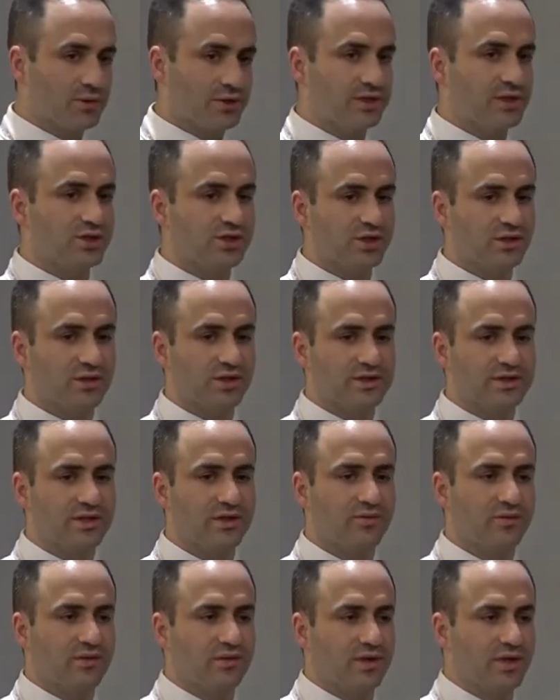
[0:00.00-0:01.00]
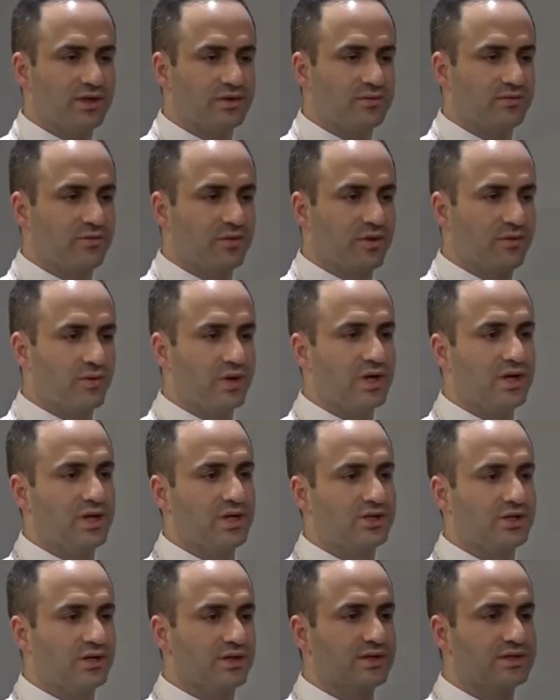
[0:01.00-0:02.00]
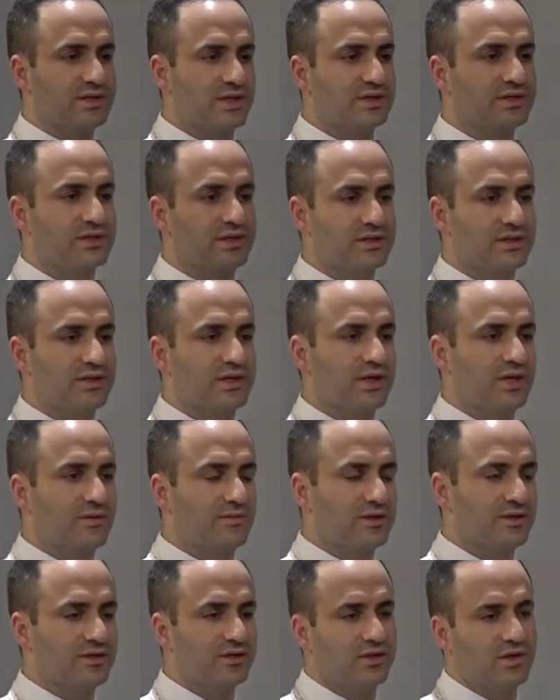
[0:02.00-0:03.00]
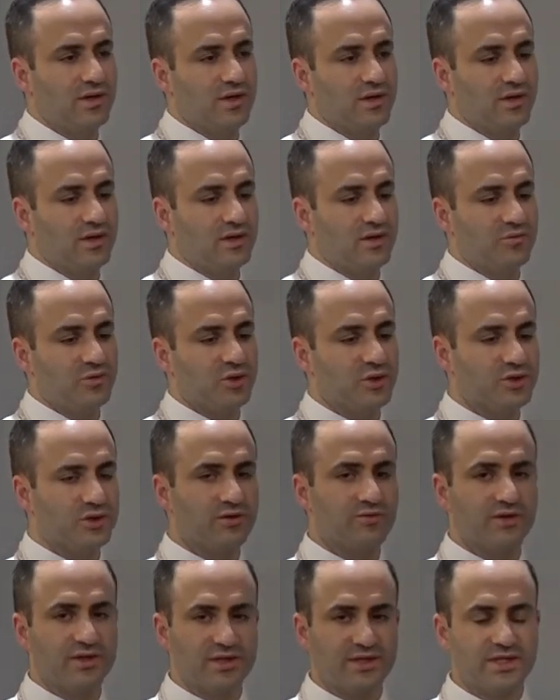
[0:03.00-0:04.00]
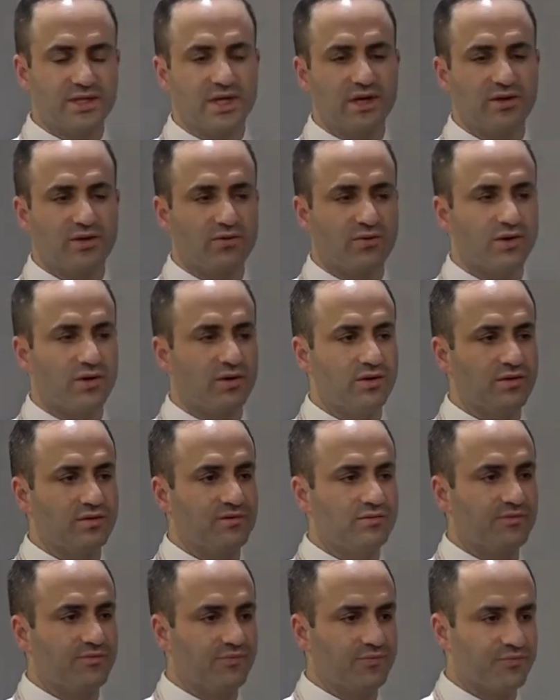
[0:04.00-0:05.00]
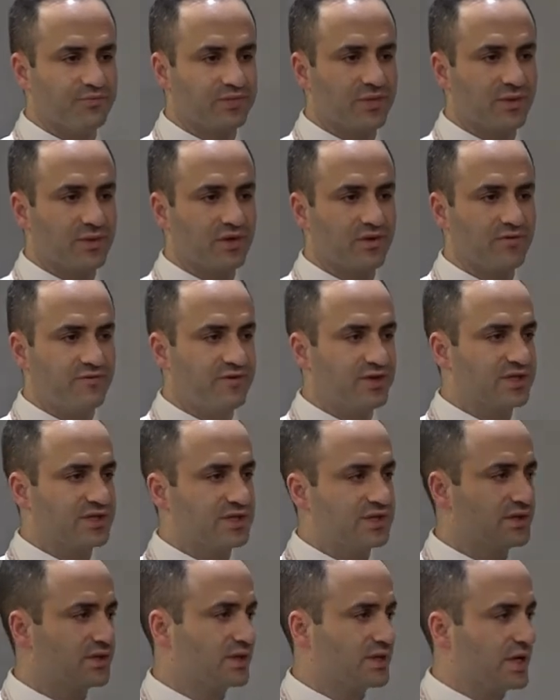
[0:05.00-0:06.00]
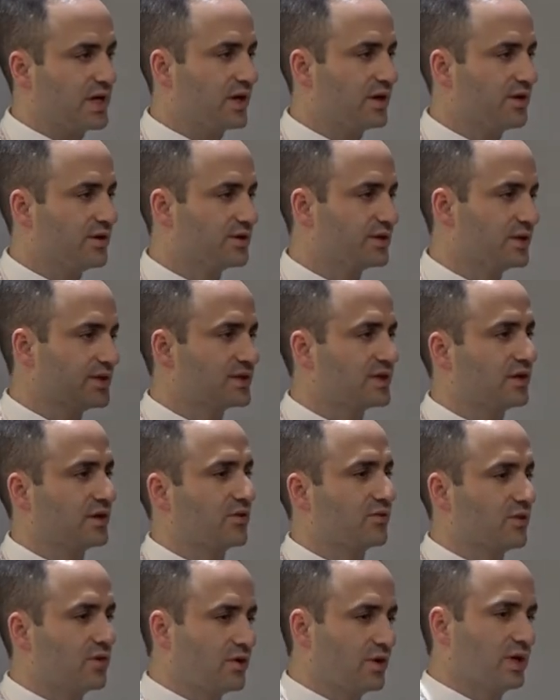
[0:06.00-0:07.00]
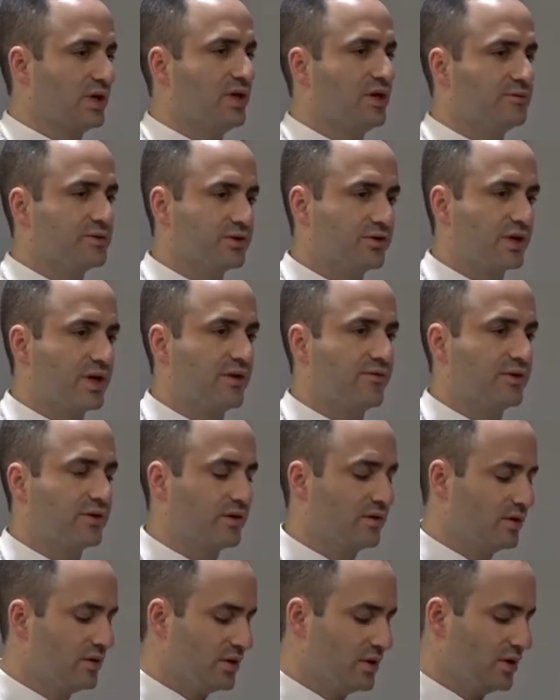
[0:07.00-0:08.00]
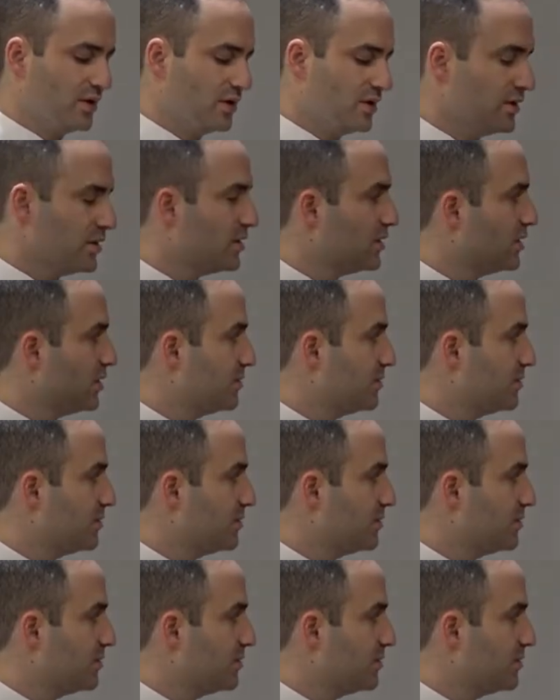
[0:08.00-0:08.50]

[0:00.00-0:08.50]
When your normal tissue gets hit with, hit with radiation, it senses the damage, pulls over the side of the road, fixes the tire, gets on the road, and keeps driving.